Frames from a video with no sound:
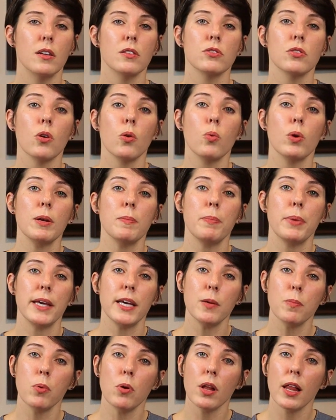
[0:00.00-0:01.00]
So when
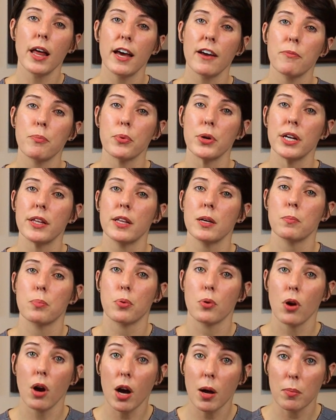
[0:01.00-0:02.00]
people have breathing
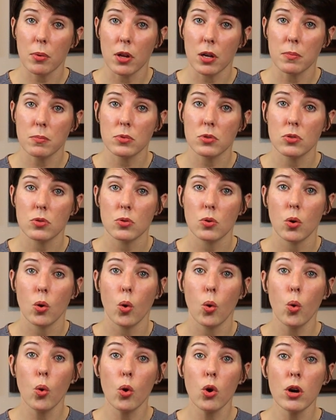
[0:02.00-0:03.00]
problems
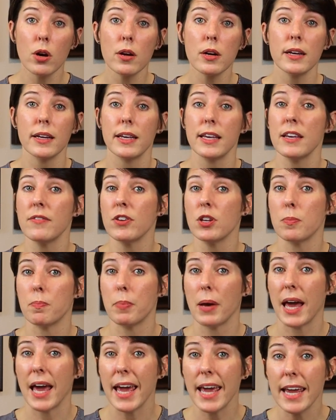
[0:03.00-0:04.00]
or even
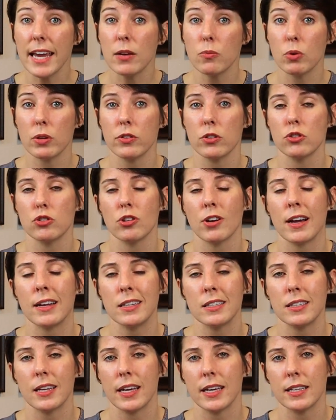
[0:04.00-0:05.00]
pain when they're trying
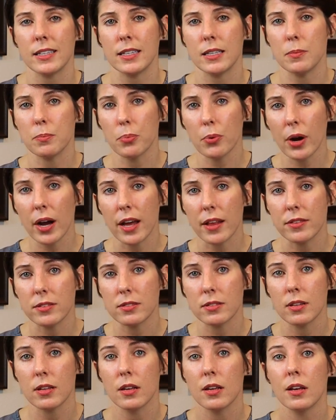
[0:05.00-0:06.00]
to take deep
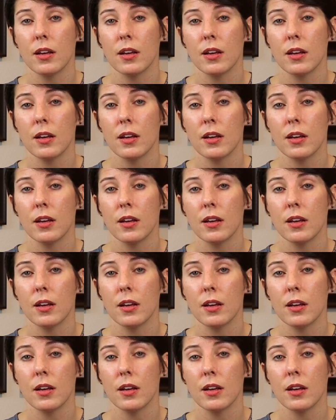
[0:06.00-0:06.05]
breaths,